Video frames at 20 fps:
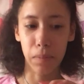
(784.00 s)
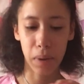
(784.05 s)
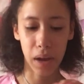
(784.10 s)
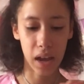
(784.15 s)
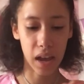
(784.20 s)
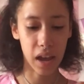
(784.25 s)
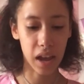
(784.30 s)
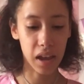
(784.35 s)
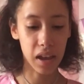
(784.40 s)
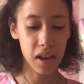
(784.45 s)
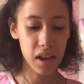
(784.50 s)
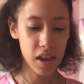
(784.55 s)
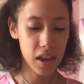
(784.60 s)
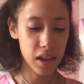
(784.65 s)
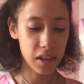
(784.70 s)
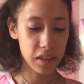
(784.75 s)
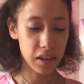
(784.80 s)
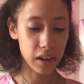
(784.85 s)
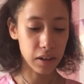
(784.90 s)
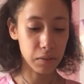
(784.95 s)
by,
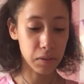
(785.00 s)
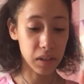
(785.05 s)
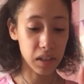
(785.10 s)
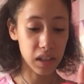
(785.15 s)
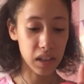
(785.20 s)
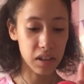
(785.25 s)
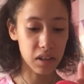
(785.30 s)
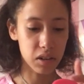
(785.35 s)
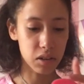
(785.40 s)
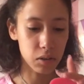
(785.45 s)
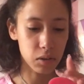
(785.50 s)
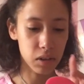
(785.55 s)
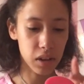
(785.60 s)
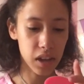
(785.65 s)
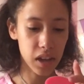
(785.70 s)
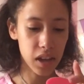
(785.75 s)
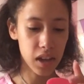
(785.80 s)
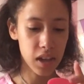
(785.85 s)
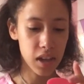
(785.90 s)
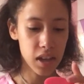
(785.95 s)
that I really
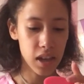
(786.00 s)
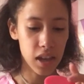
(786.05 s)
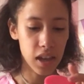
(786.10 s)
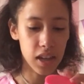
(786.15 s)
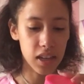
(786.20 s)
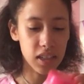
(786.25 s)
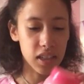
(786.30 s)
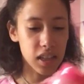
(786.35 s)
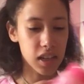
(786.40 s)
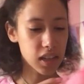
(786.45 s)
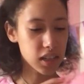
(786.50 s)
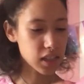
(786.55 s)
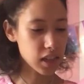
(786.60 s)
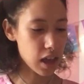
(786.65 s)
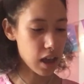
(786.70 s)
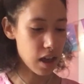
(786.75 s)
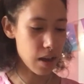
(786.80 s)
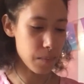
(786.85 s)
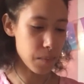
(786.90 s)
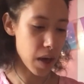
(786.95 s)
enjoy, is this
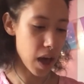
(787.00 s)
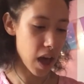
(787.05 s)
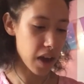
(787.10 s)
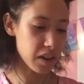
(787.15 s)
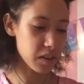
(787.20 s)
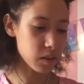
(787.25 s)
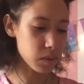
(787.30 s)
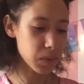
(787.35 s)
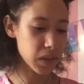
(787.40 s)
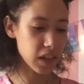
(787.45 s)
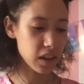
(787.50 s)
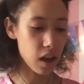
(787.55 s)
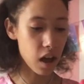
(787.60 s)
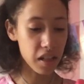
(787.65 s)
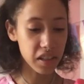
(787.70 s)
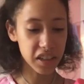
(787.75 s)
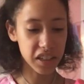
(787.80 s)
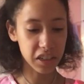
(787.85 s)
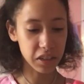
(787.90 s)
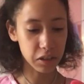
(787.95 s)
Hadanomy
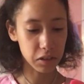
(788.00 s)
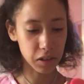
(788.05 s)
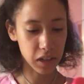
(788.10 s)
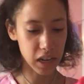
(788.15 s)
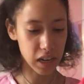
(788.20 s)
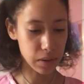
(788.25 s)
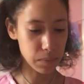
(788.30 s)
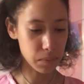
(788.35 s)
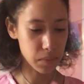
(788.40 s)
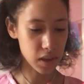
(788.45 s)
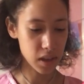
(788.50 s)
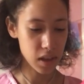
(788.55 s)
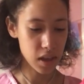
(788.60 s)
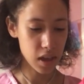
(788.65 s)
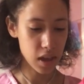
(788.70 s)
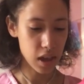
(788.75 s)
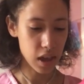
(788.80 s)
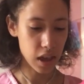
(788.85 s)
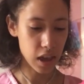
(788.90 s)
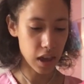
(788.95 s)
collagen cream.
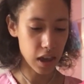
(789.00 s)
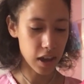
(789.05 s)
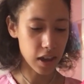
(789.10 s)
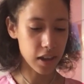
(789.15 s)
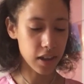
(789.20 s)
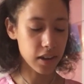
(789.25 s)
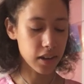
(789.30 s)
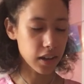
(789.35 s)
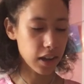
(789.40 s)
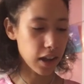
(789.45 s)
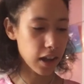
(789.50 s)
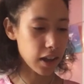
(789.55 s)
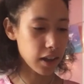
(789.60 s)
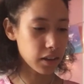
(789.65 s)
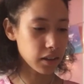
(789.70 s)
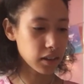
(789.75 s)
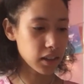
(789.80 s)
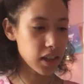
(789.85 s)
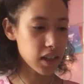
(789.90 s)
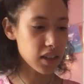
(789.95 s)
And
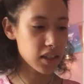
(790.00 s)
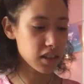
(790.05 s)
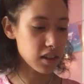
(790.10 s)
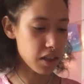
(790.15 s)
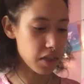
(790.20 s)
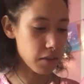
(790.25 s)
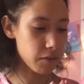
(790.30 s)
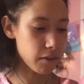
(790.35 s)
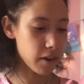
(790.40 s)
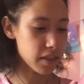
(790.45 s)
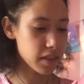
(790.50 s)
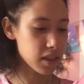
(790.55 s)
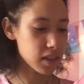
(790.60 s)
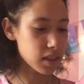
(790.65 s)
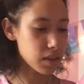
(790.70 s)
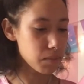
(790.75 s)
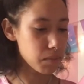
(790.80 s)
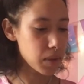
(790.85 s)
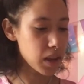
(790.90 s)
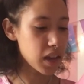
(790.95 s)
it lists on the front that
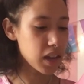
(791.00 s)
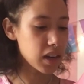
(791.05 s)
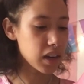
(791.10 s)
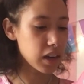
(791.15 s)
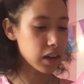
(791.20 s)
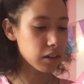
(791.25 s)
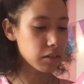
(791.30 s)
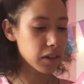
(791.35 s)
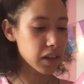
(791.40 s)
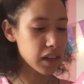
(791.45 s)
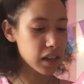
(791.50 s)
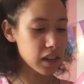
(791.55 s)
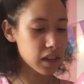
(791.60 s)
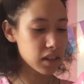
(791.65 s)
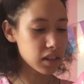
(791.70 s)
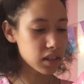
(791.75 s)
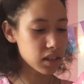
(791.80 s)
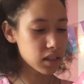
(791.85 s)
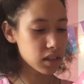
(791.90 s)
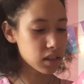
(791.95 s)
the main
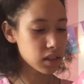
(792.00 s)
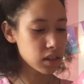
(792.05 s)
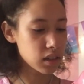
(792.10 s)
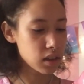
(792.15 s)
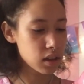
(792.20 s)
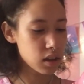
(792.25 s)
ingredients